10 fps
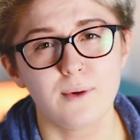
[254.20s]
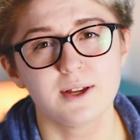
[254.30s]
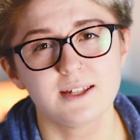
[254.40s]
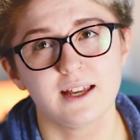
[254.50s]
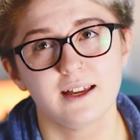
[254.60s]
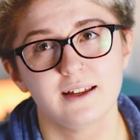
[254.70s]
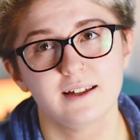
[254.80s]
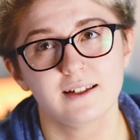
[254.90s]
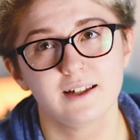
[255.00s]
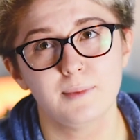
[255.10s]
I was
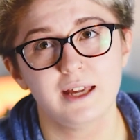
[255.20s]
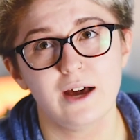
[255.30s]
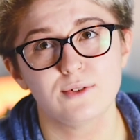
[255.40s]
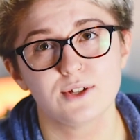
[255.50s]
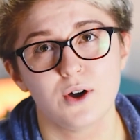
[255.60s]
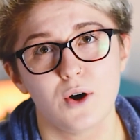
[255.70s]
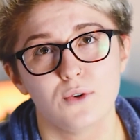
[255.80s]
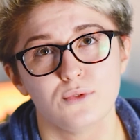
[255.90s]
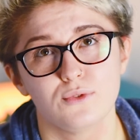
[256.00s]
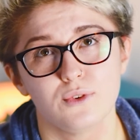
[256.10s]
coming out
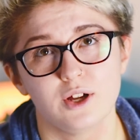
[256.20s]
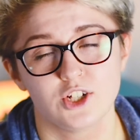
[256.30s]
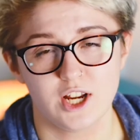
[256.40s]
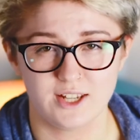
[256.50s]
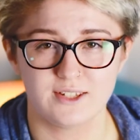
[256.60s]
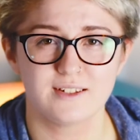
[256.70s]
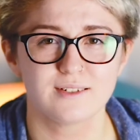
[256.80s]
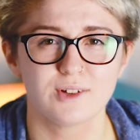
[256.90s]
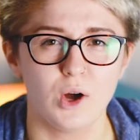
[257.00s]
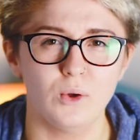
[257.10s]
of a chest
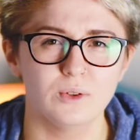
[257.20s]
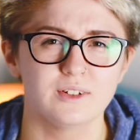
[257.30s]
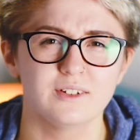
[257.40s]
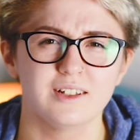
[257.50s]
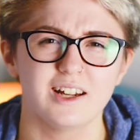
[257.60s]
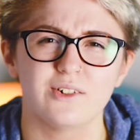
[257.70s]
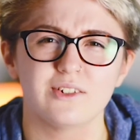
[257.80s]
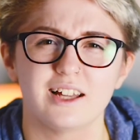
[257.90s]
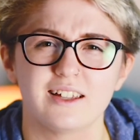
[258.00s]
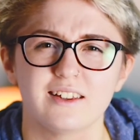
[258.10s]
cold,
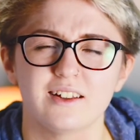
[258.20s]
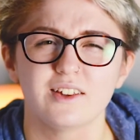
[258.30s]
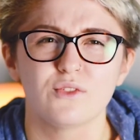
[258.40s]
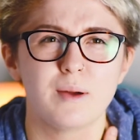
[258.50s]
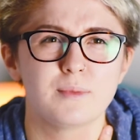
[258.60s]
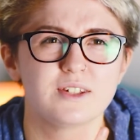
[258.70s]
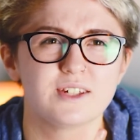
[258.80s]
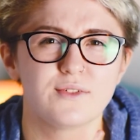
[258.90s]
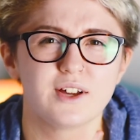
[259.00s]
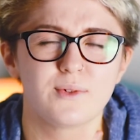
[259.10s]
like the remnants
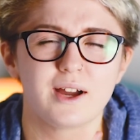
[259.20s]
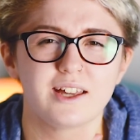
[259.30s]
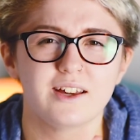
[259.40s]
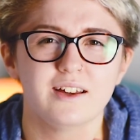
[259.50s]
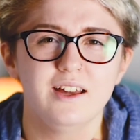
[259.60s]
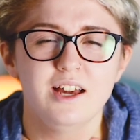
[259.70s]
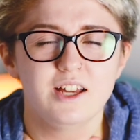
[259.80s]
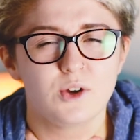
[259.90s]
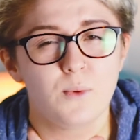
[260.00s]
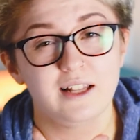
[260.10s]
of it, where you're
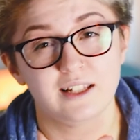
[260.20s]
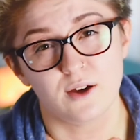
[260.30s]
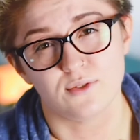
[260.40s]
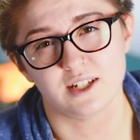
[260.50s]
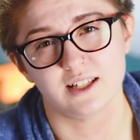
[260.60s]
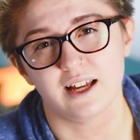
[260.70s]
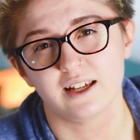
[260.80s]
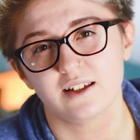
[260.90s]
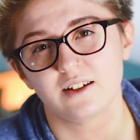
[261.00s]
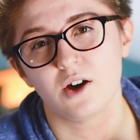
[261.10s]
well enough to
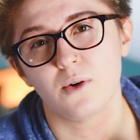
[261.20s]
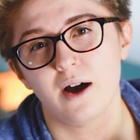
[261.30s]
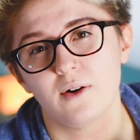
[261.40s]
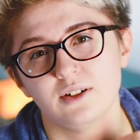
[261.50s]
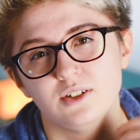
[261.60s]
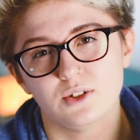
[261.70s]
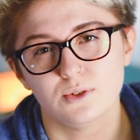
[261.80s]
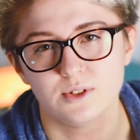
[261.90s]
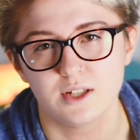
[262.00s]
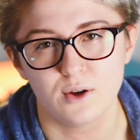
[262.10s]
like go out and
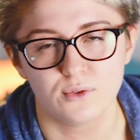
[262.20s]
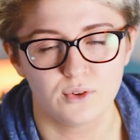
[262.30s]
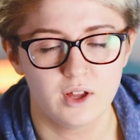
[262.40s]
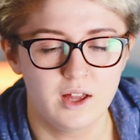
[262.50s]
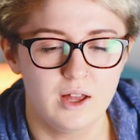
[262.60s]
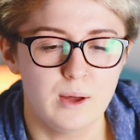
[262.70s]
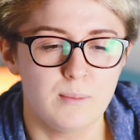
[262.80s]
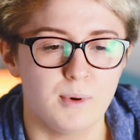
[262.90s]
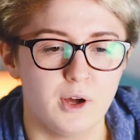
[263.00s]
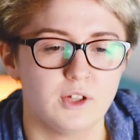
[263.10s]
do stuff,
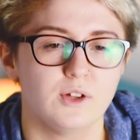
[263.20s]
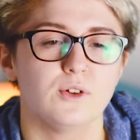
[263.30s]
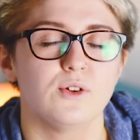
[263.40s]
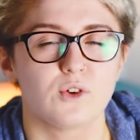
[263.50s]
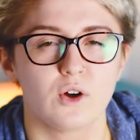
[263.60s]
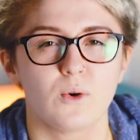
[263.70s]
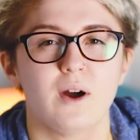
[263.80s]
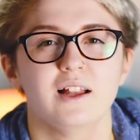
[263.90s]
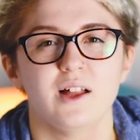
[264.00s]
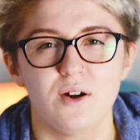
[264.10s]
but you've got
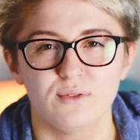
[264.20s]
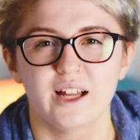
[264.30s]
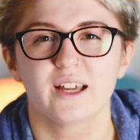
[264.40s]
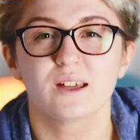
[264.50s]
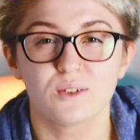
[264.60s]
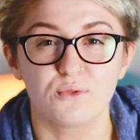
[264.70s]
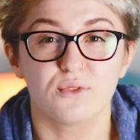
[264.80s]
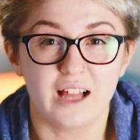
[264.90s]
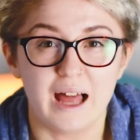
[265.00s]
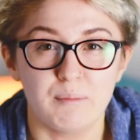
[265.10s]
quite a lot of like
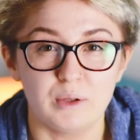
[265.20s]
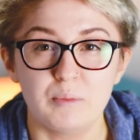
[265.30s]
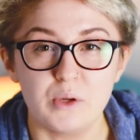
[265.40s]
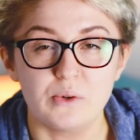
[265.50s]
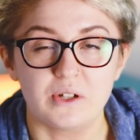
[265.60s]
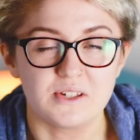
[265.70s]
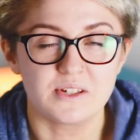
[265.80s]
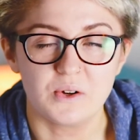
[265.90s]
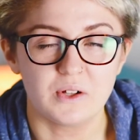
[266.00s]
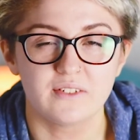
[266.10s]
phlegm and mucus
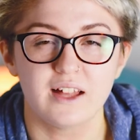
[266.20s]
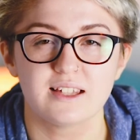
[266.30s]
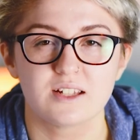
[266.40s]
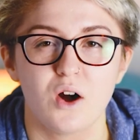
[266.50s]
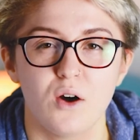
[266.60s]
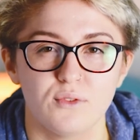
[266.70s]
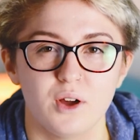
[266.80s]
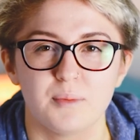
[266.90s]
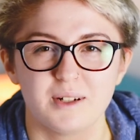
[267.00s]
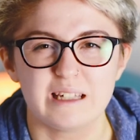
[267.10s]
and all of that to cough
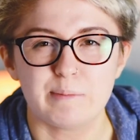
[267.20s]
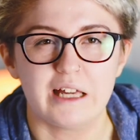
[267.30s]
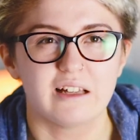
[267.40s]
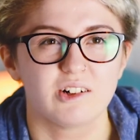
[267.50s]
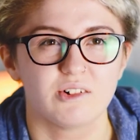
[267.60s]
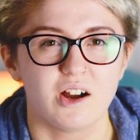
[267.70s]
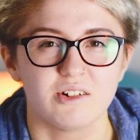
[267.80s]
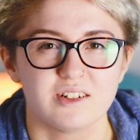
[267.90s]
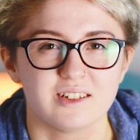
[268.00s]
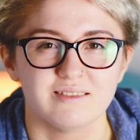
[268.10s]
up, and it's a bit gross.